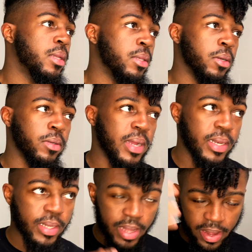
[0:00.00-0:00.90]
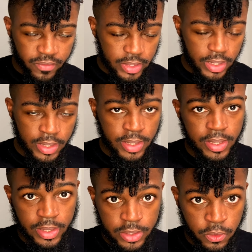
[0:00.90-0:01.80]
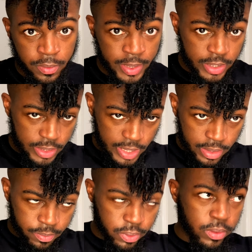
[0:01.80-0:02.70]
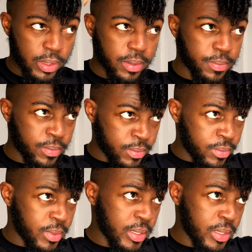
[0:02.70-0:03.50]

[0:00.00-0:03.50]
You know, I haven't done anything to them. I just had them pulled up in